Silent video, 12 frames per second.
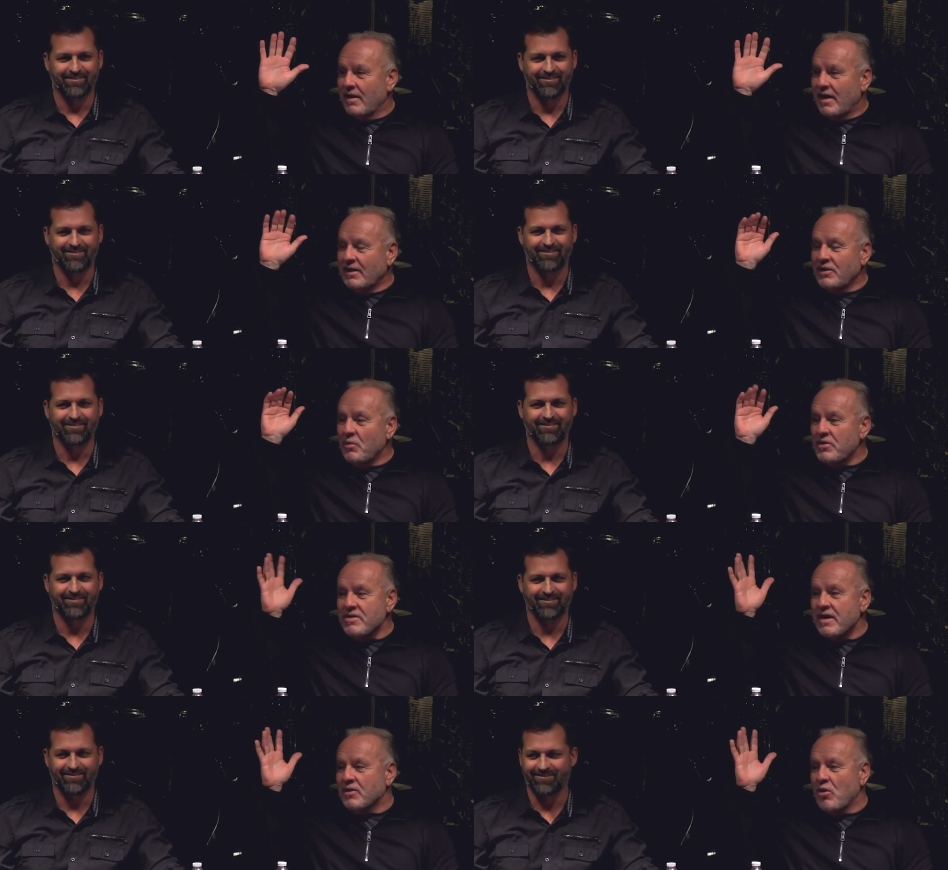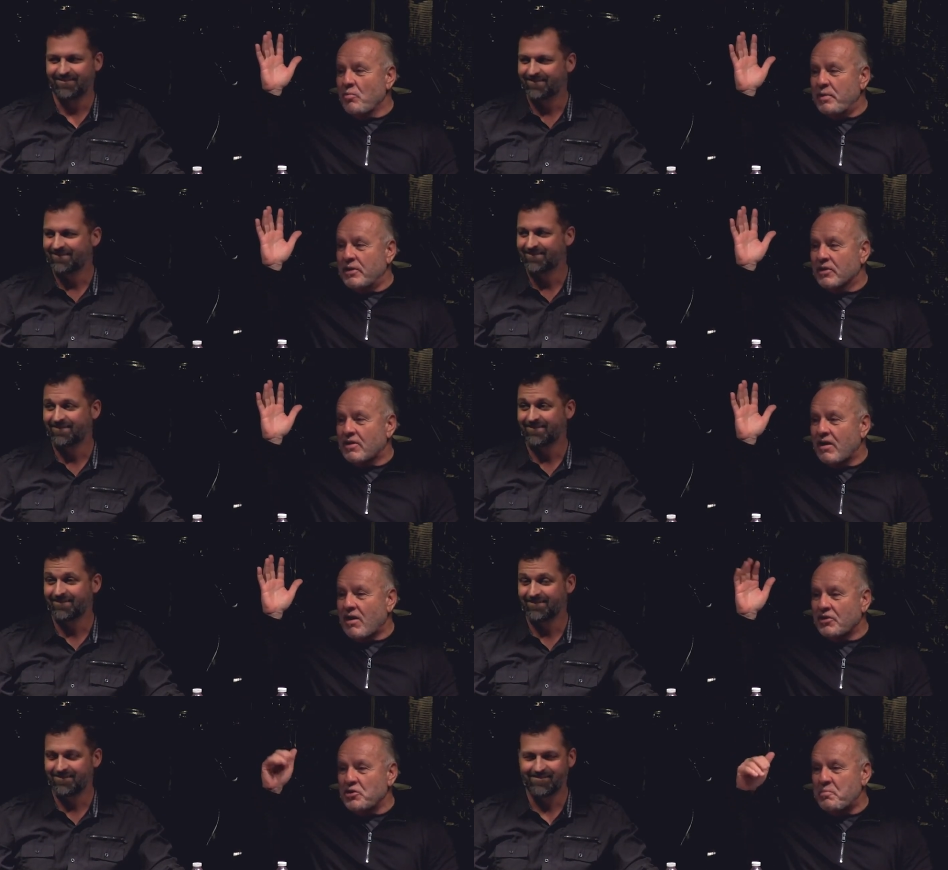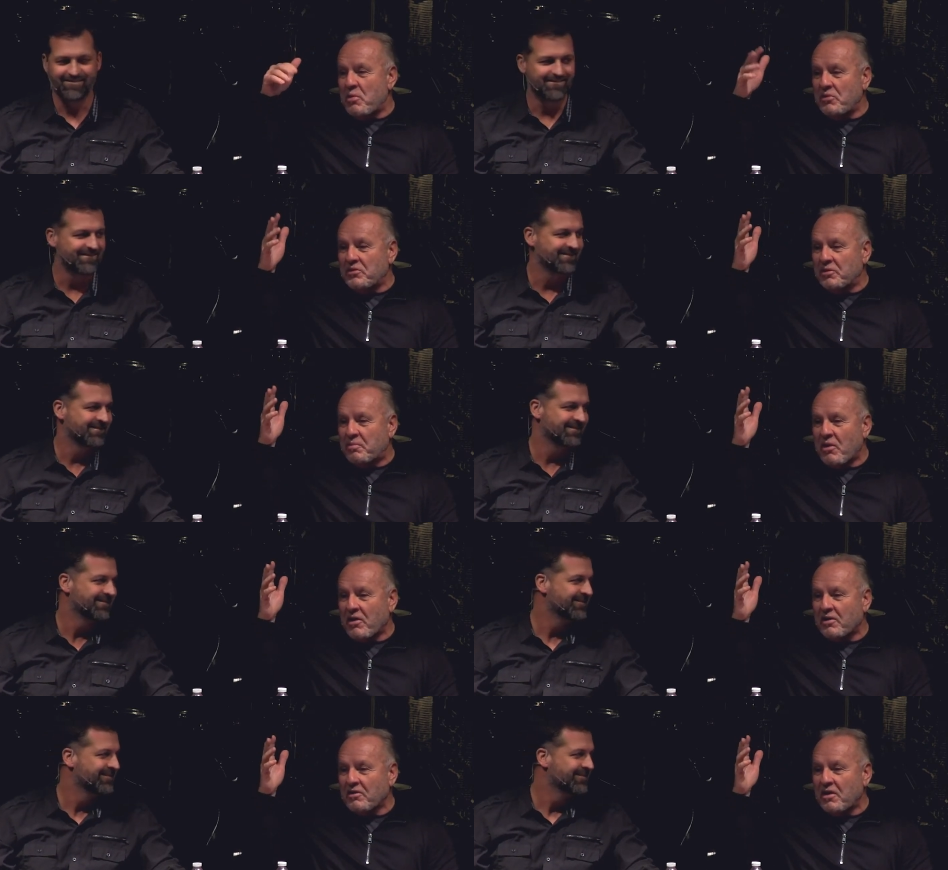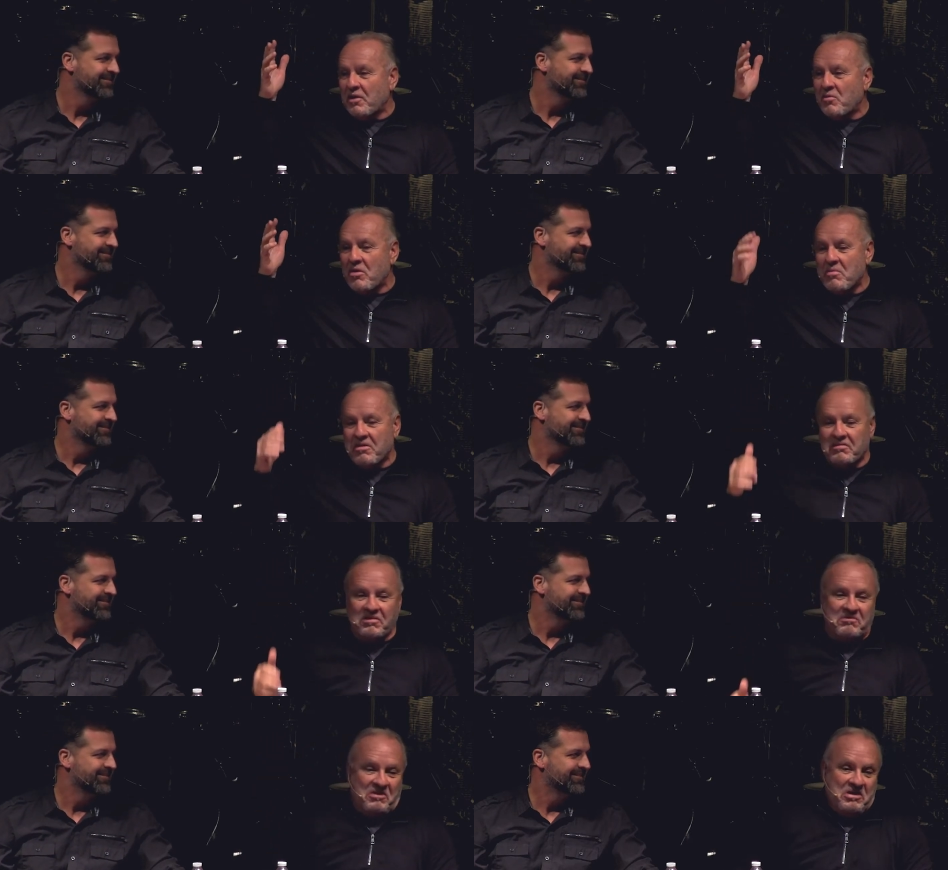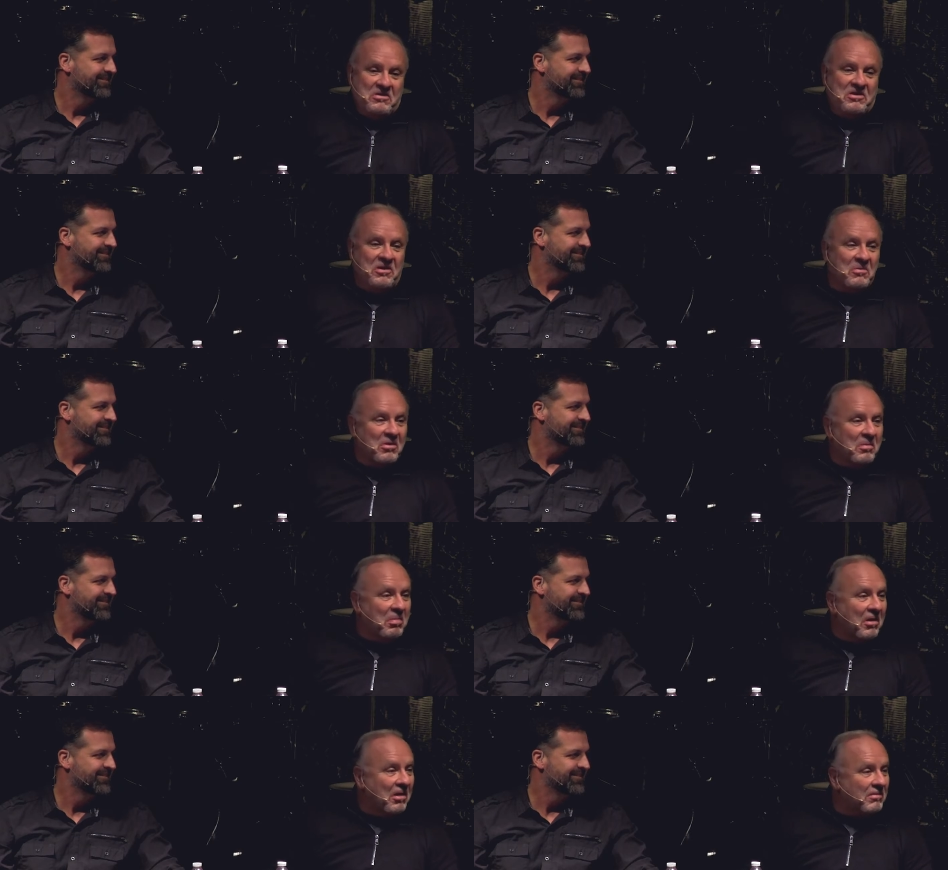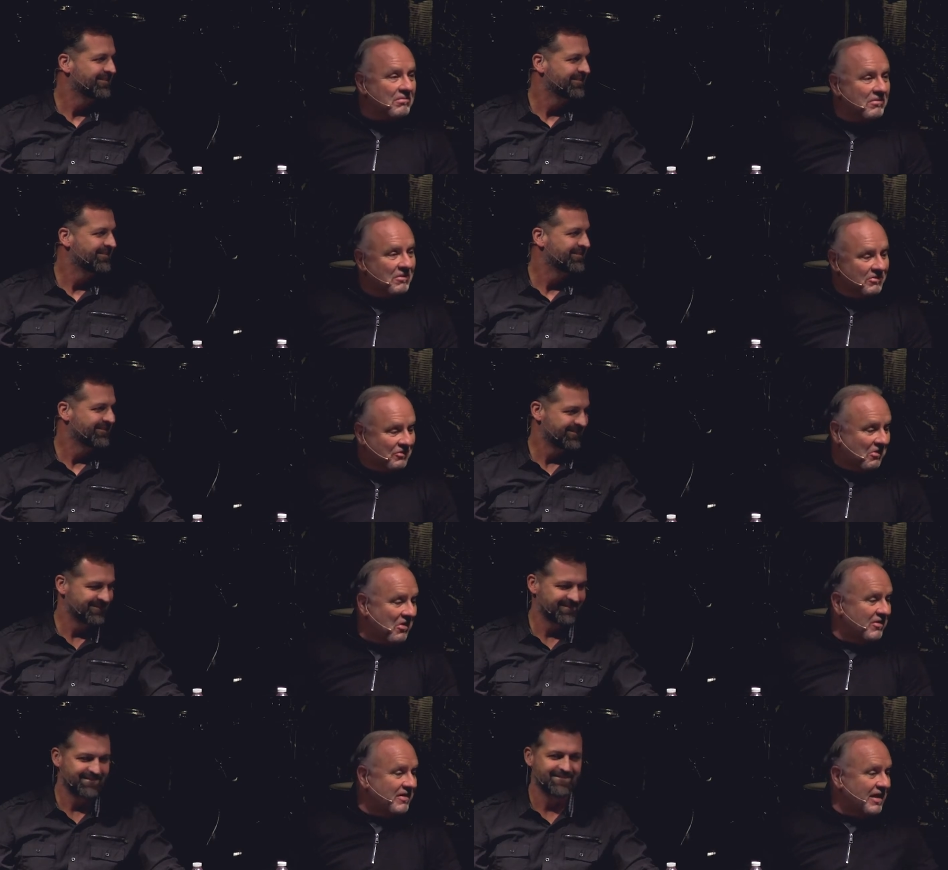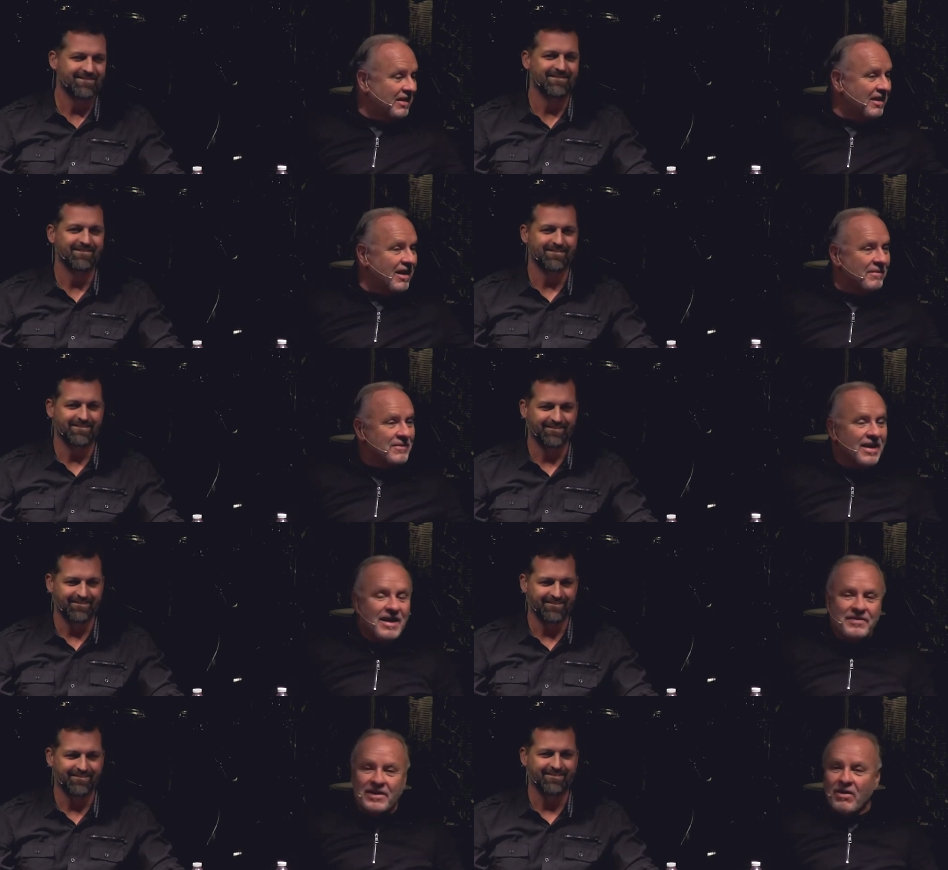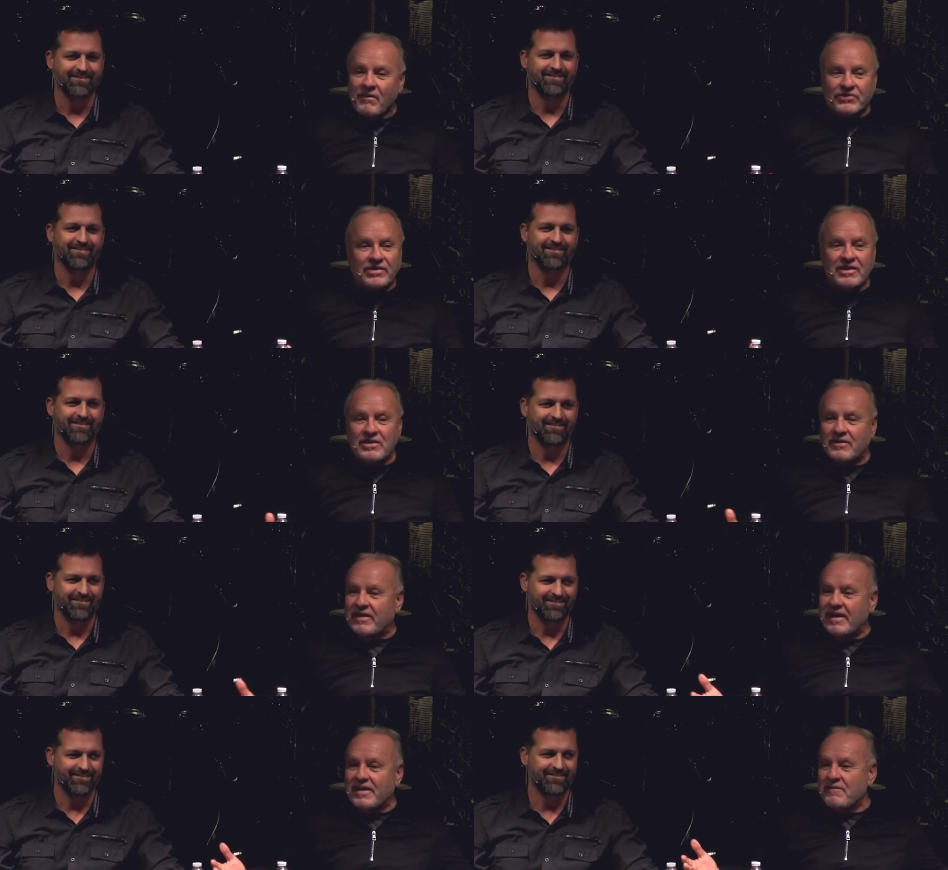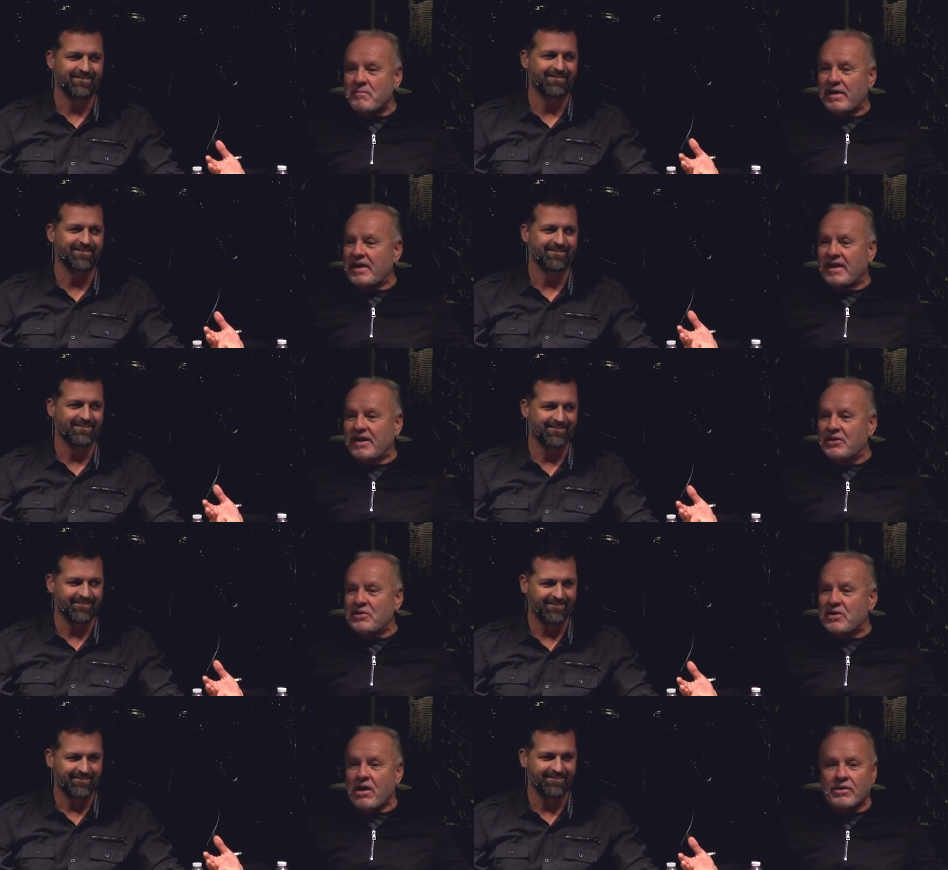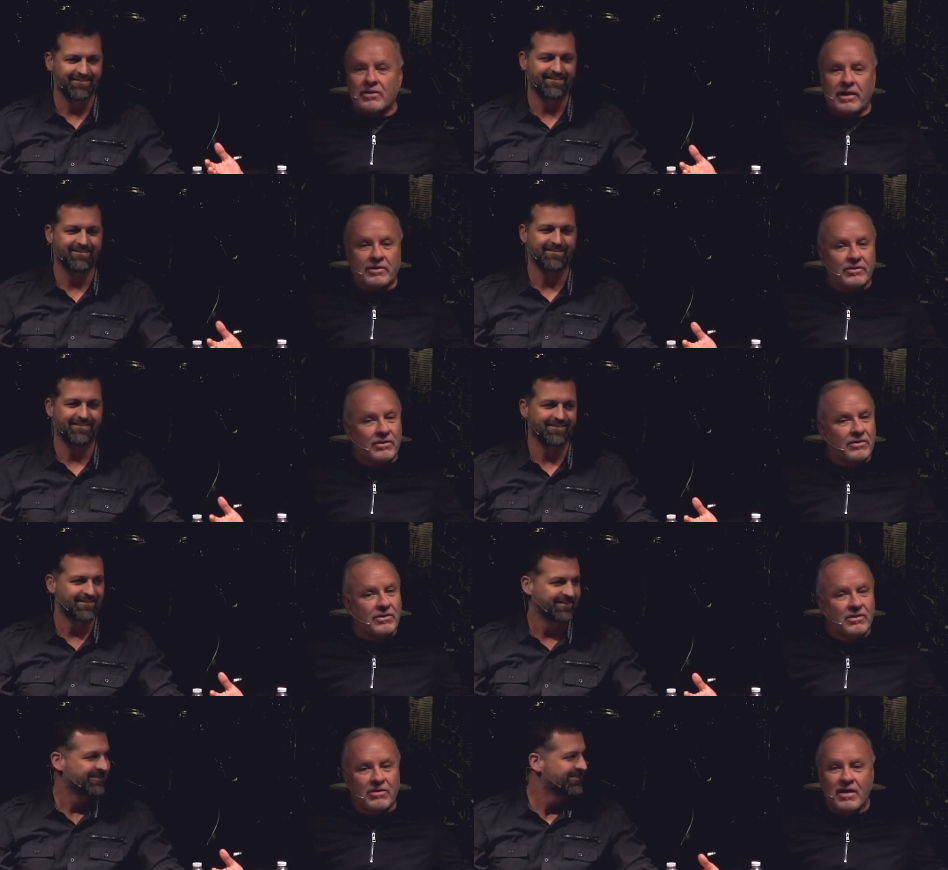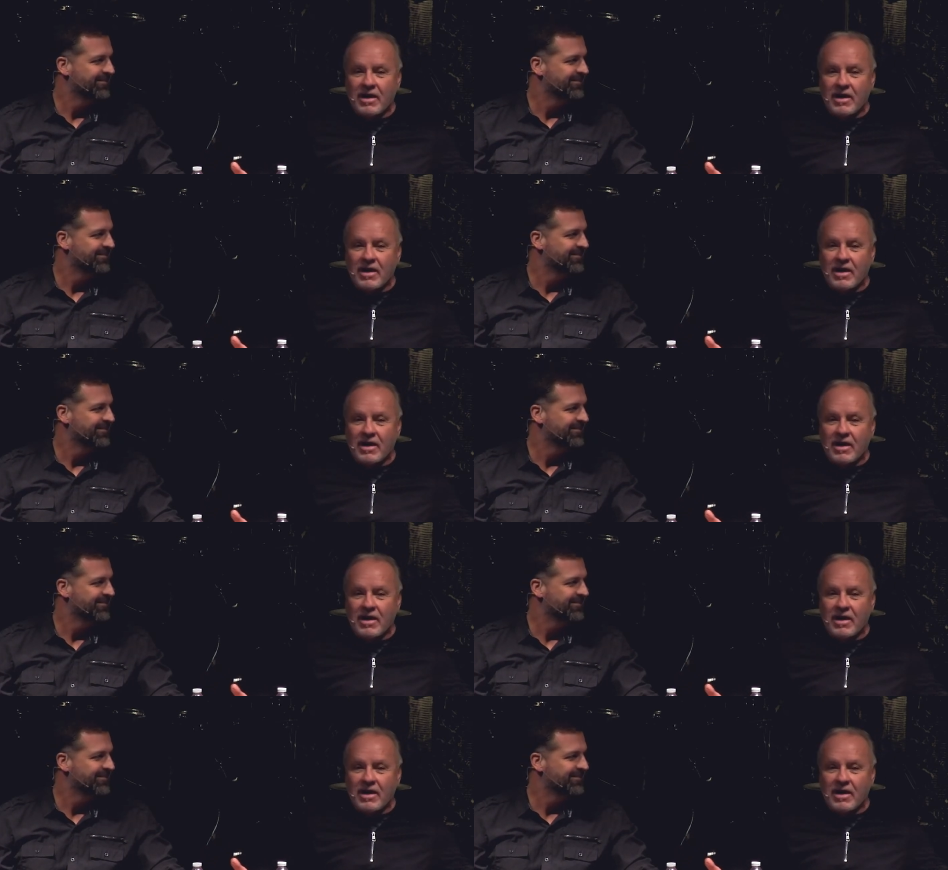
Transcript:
Speaker 1: And you know, when you got an old beater car and you pull into the parking lot at Walmart, I don't care where I park. Sure, ding it up. And then all of a sudden you get enough money to get a new car and you're like, no, no, no.